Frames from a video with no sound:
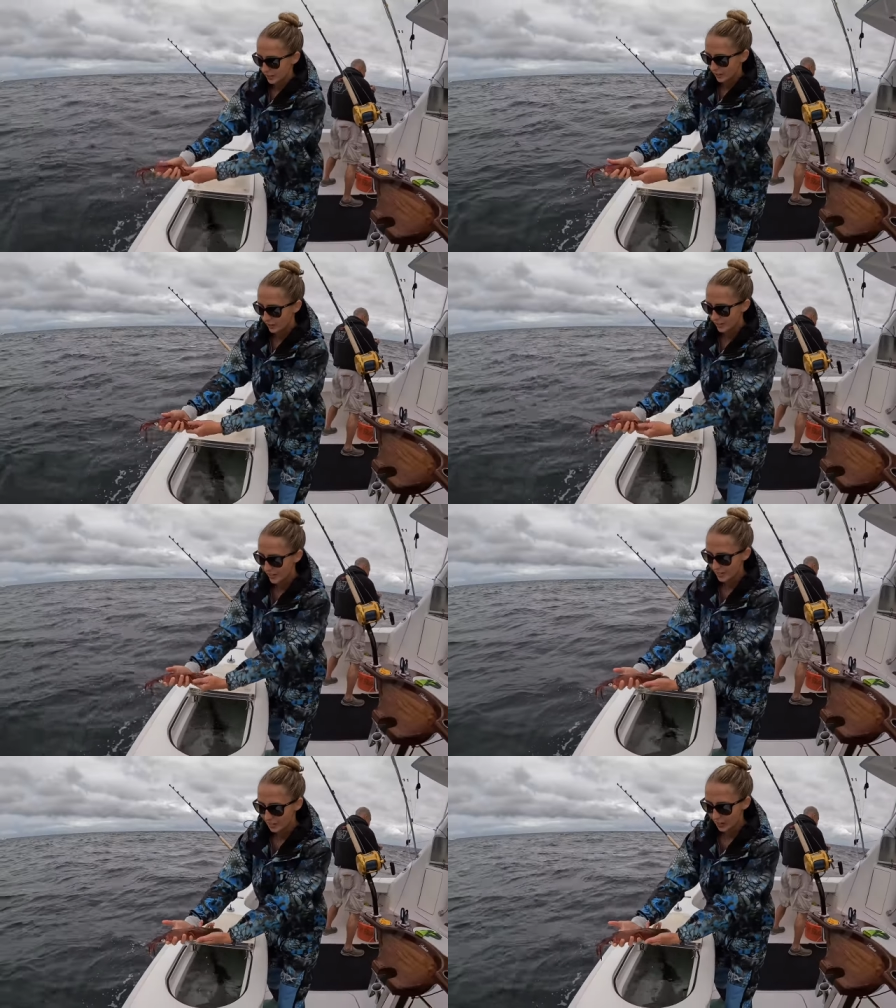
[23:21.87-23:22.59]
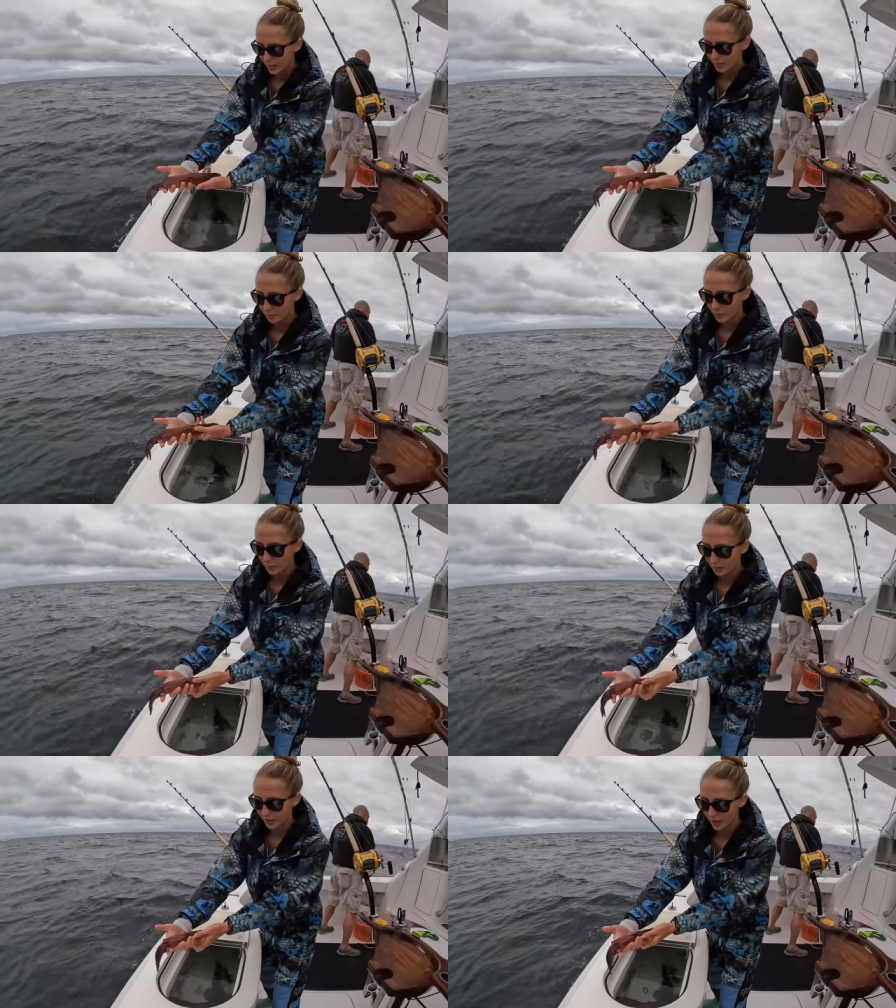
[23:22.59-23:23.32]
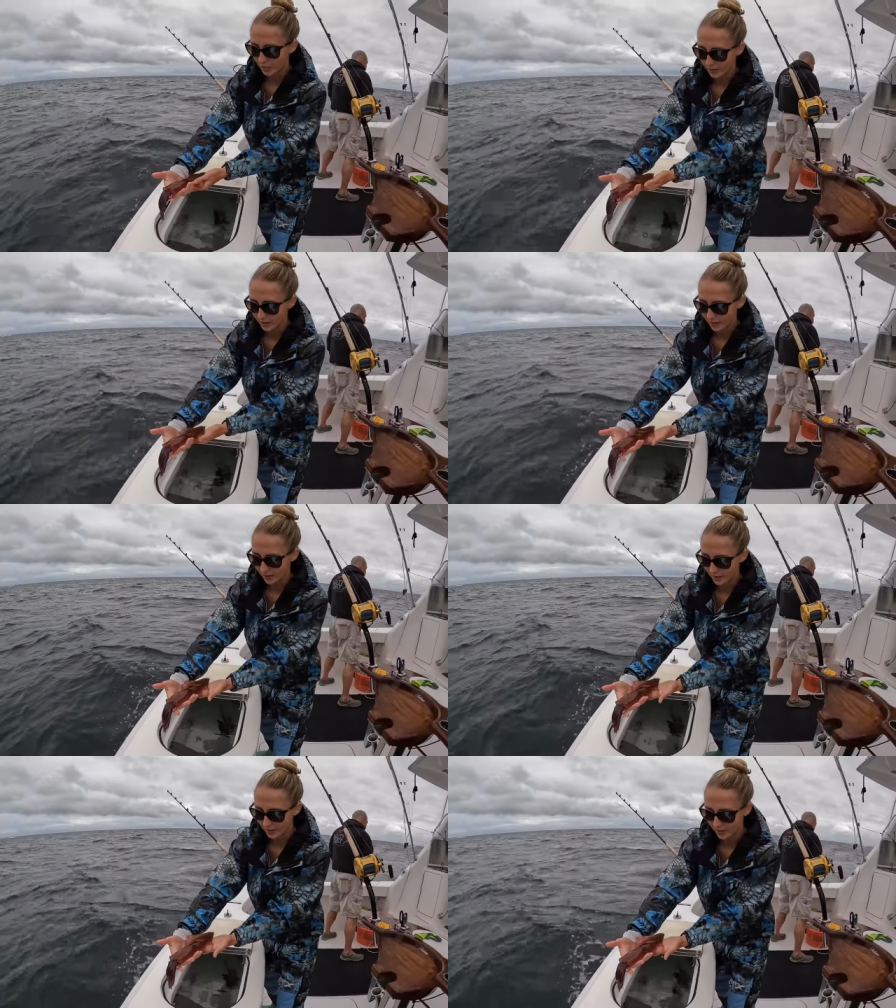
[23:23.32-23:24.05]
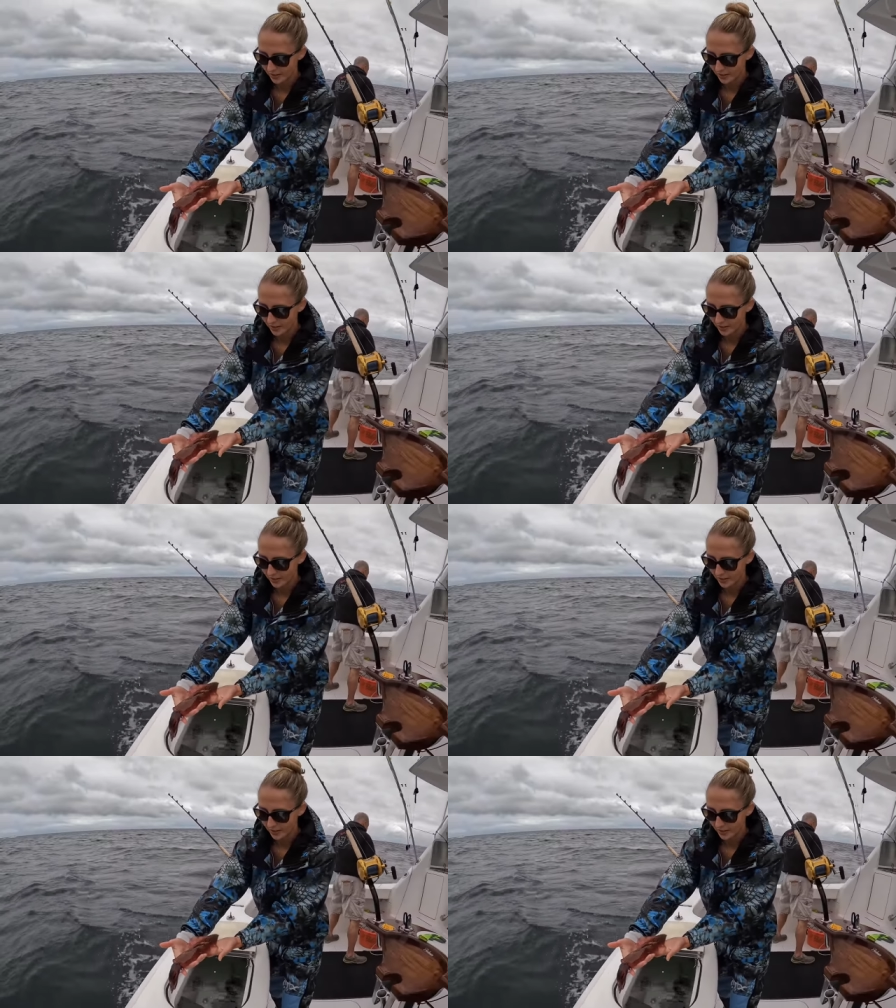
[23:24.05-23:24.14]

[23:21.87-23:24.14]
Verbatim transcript: Look at that dark purple color though.